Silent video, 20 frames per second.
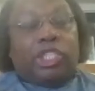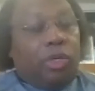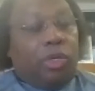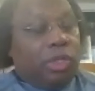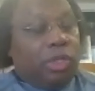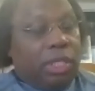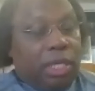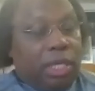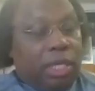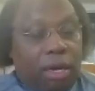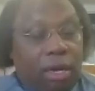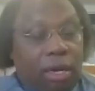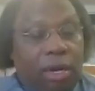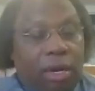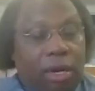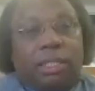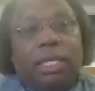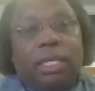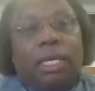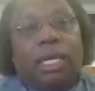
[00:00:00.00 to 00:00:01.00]
I chose the
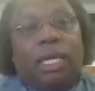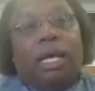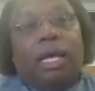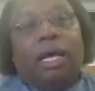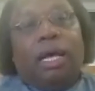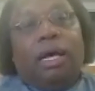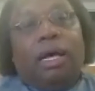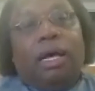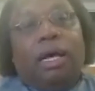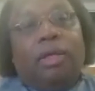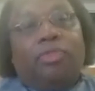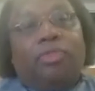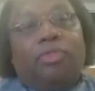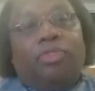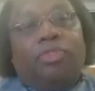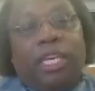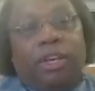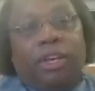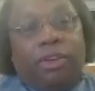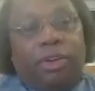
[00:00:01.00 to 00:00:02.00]
arts,
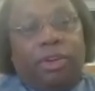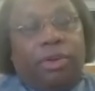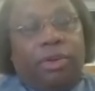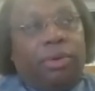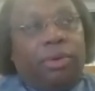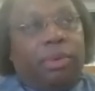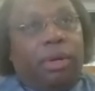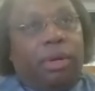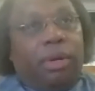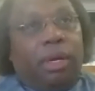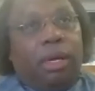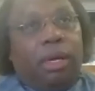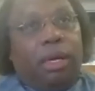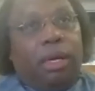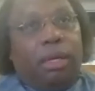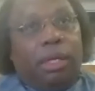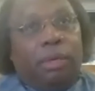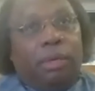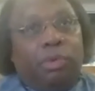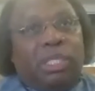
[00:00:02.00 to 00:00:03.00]
theater.
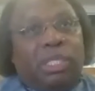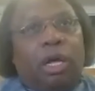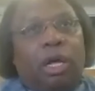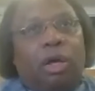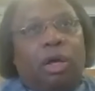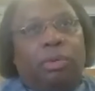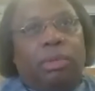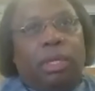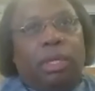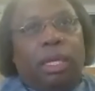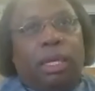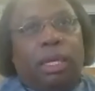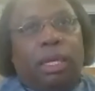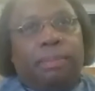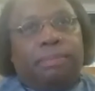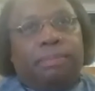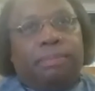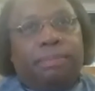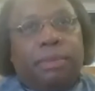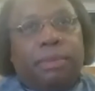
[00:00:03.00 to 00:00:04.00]
It was called
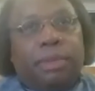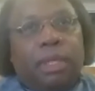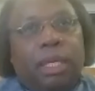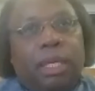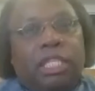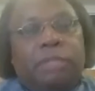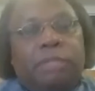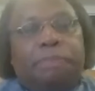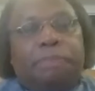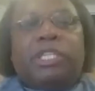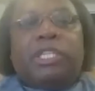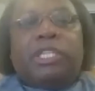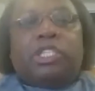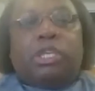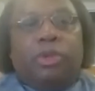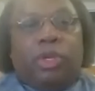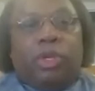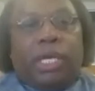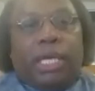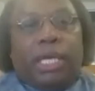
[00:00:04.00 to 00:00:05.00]

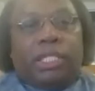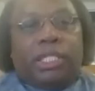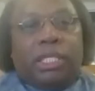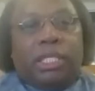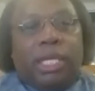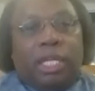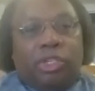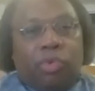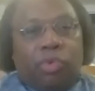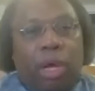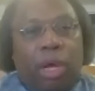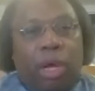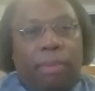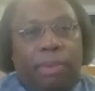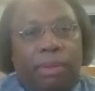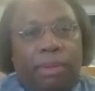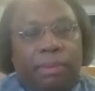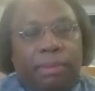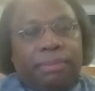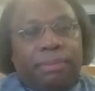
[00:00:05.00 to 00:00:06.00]
speech communication and
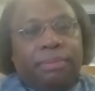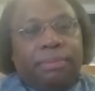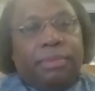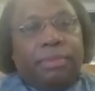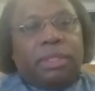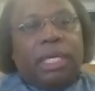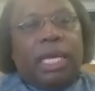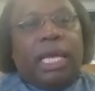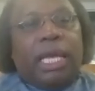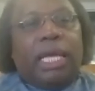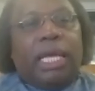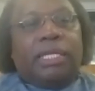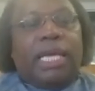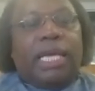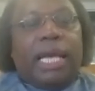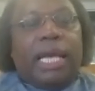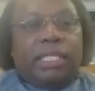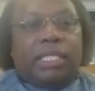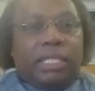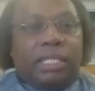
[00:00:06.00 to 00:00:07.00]
drama
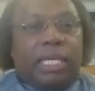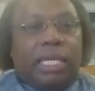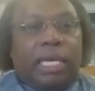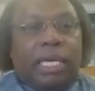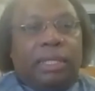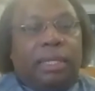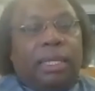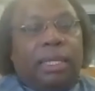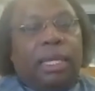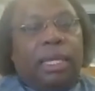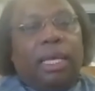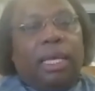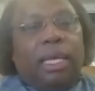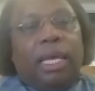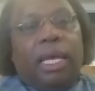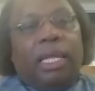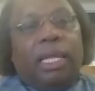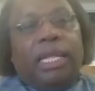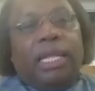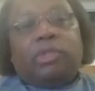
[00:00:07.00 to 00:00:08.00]
at Jackson State,
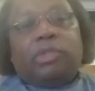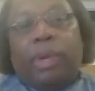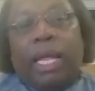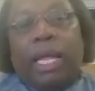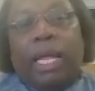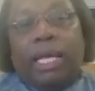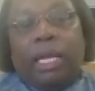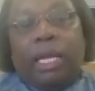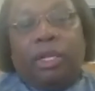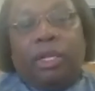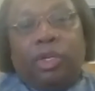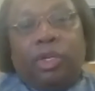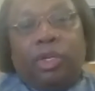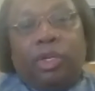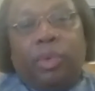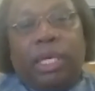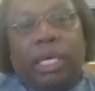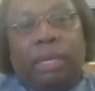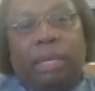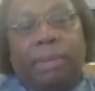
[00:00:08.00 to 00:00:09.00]
and that's what I got a
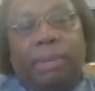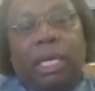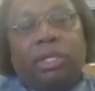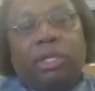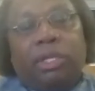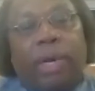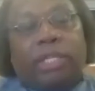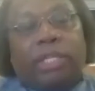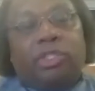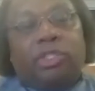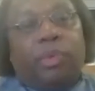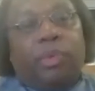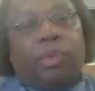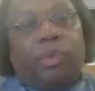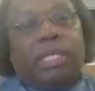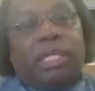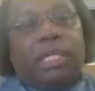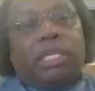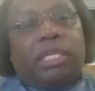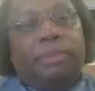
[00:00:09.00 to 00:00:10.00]
degree in. My undergraduate
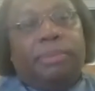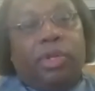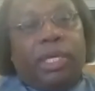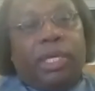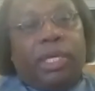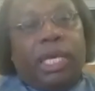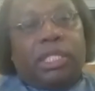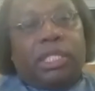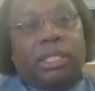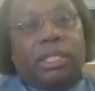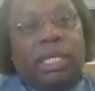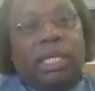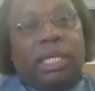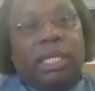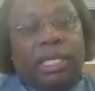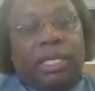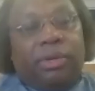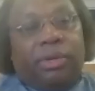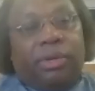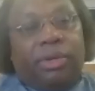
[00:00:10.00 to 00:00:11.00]
degree is in communication
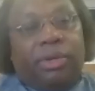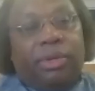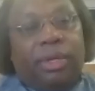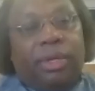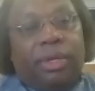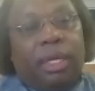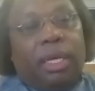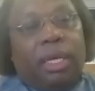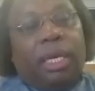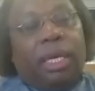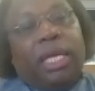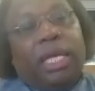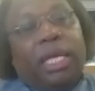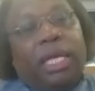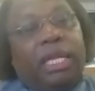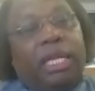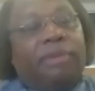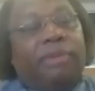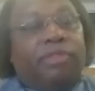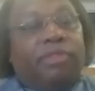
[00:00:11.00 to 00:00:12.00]
and theater.
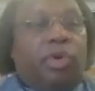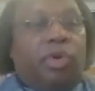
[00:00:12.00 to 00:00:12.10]
But